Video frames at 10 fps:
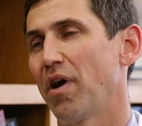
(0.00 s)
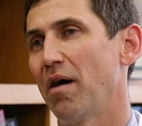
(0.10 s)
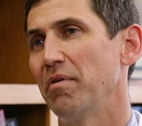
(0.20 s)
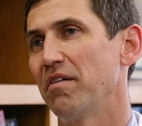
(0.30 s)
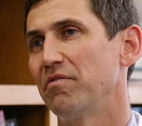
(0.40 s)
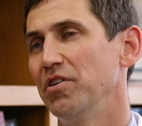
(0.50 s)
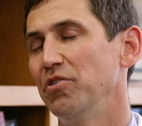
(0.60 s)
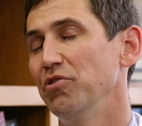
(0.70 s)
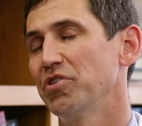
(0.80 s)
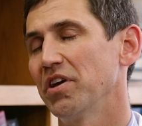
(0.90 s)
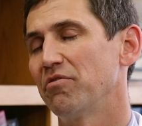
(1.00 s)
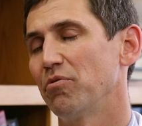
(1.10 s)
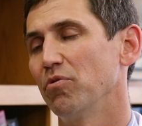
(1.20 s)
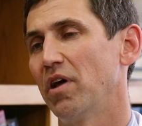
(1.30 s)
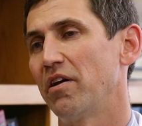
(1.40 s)
probably have to, you usually have to
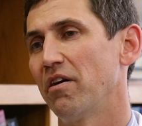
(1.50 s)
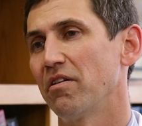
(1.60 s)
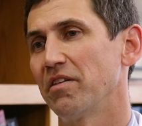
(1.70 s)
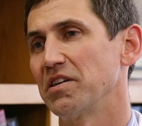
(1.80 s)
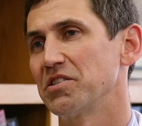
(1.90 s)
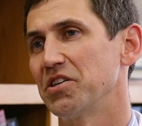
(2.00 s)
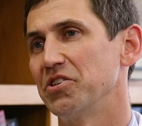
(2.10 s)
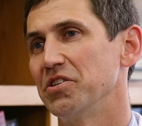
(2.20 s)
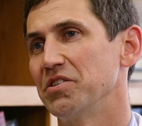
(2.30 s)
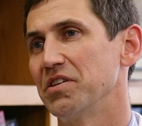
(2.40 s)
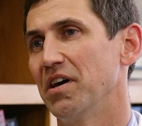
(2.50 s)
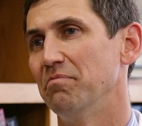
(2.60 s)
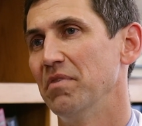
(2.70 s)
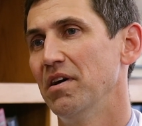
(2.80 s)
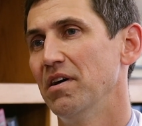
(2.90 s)
rule out other things such as um,
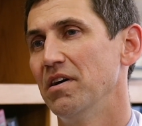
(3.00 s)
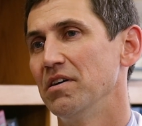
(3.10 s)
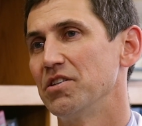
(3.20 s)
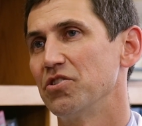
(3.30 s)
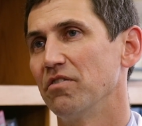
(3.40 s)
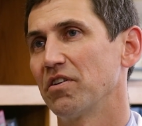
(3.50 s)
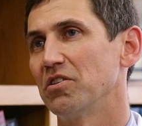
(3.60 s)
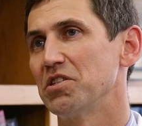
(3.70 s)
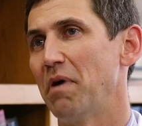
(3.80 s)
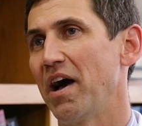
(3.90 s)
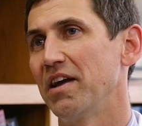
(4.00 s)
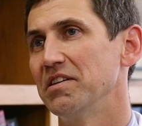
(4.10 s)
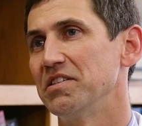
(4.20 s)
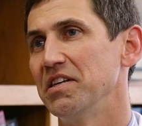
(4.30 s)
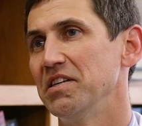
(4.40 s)
cervical spine
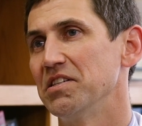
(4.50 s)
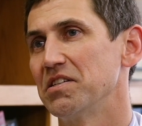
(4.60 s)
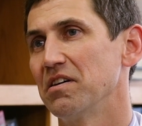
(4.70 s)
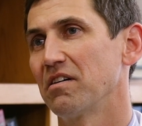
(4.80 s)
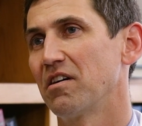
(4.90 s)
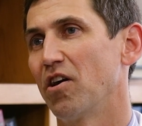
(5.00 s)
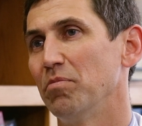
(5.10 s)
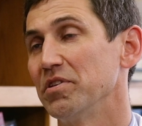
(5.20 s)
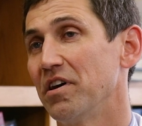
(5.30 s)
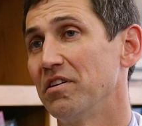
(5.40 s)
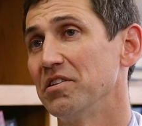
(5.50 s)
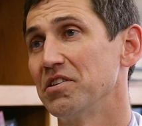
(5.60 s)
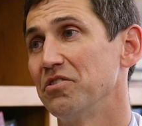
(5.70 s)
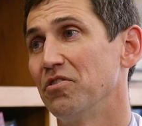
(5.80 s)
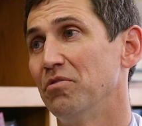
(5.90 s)
disease, carpal tunnel
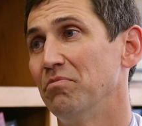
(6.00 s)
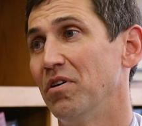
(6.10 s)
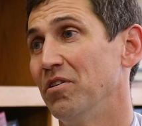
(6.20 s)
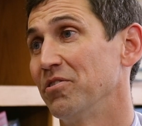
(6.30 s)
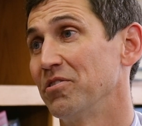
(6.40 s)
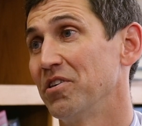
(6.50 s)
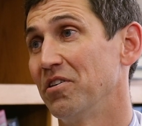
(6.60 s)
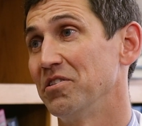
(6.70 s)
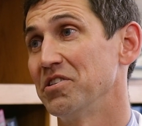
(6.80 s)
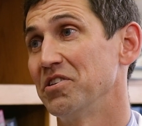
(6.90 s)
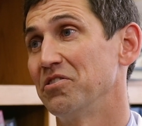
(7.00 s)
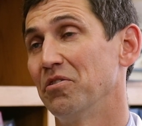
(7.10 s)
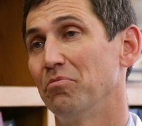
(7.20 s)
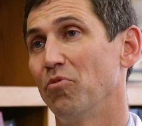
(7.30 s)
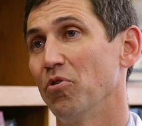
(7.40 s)
syndrome, ulnar tunnel
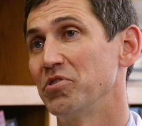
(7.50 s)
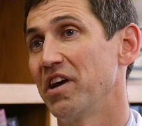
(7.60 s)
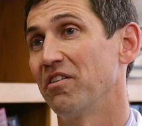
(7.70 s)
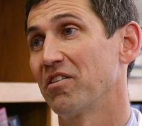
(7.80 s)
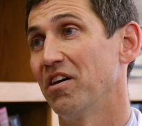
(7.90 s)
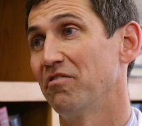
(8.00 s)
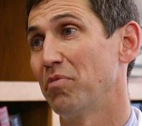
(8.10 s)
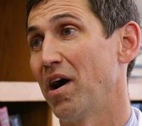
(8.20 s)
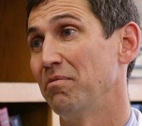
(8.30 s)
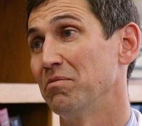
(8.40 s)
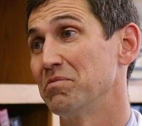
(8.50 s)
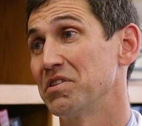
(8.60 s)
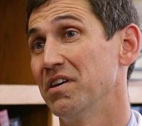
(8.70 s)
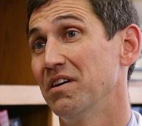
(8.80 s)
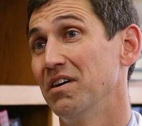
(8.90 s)
syndrome, rotator cuff problems